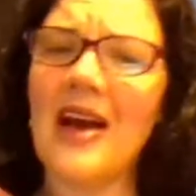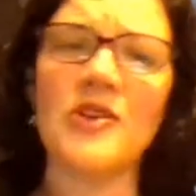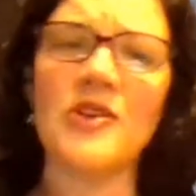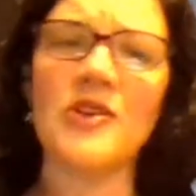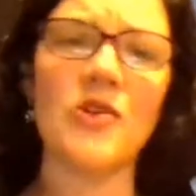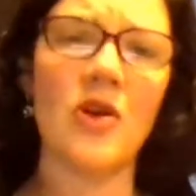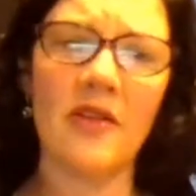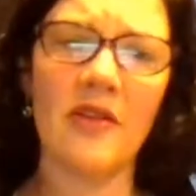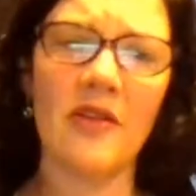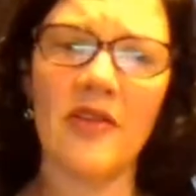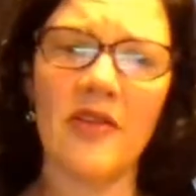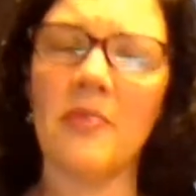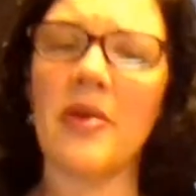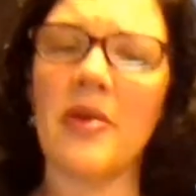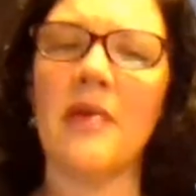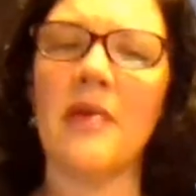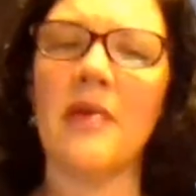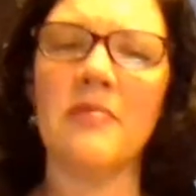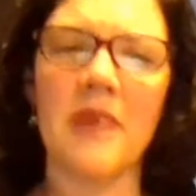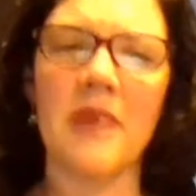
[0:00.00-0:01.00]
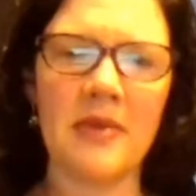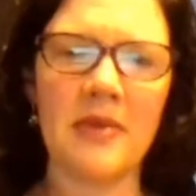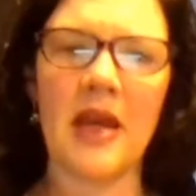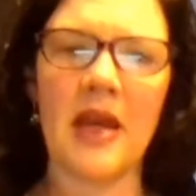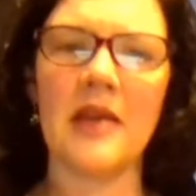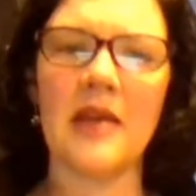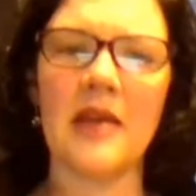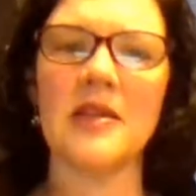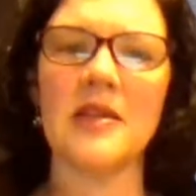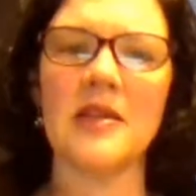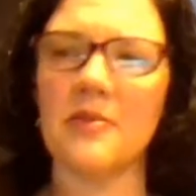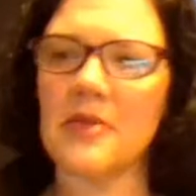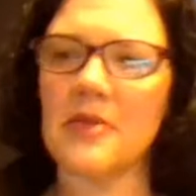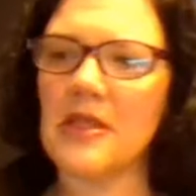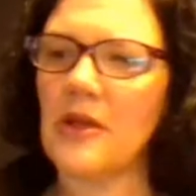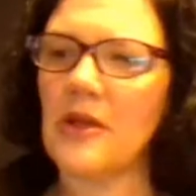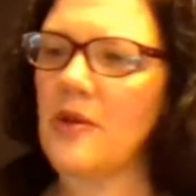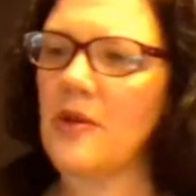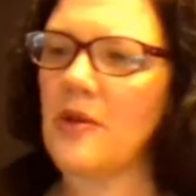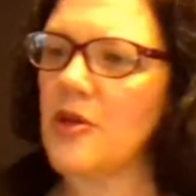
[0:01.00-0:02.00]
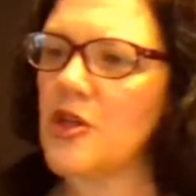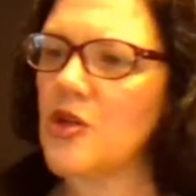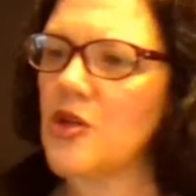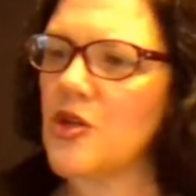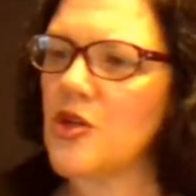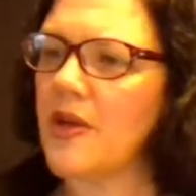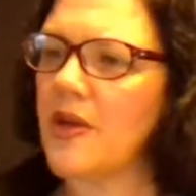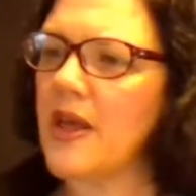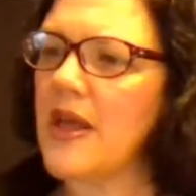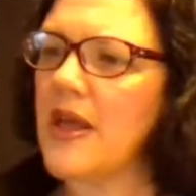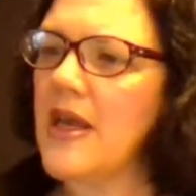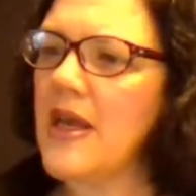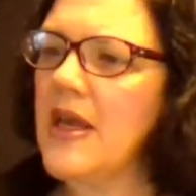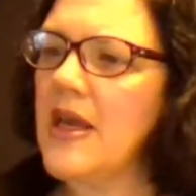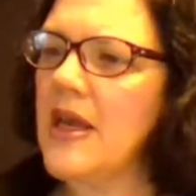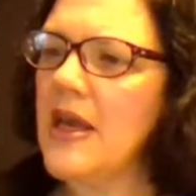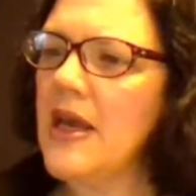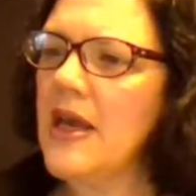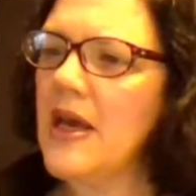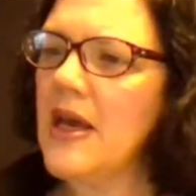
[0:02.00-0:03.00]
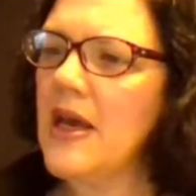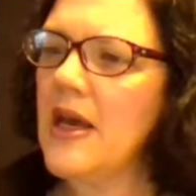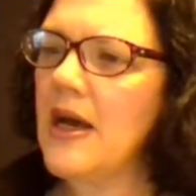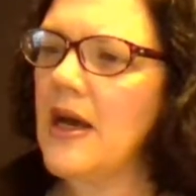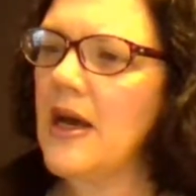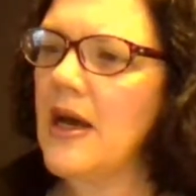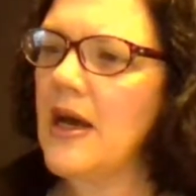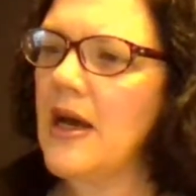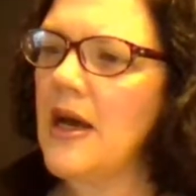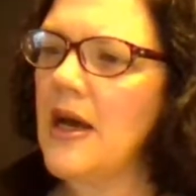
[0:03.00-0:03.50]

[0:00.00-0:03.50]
And I haven't gotten to all of them, but I'm getting to them slowly but surely.